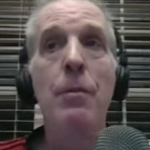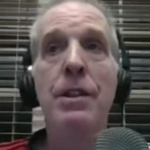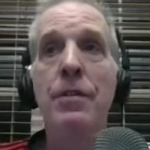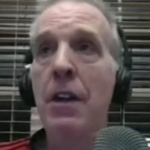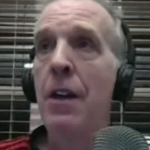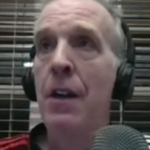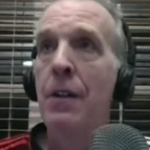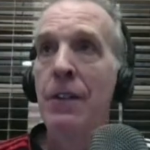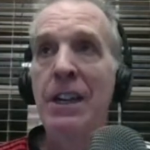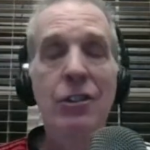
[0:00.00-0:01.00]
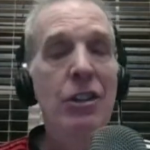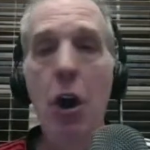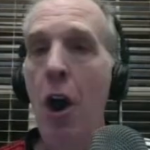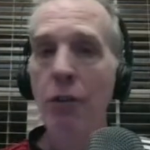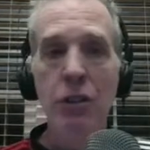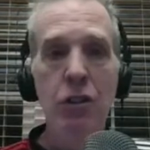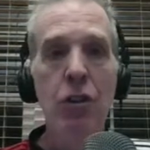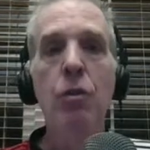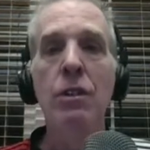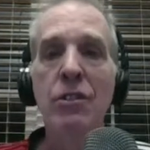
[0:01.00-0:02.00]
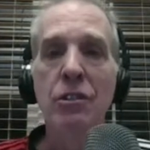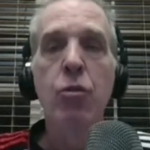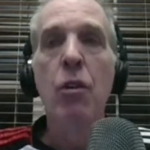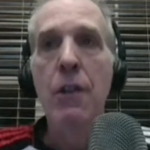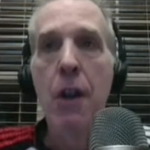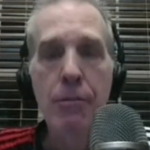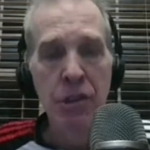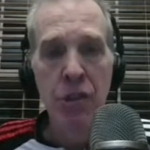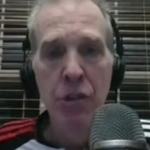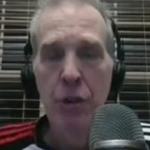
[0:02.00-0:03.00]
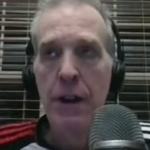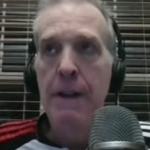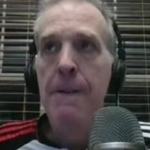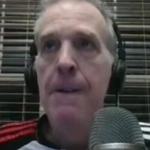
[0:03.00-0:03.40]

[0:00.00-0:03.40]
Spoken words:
And like you said, all it took was this one opportunity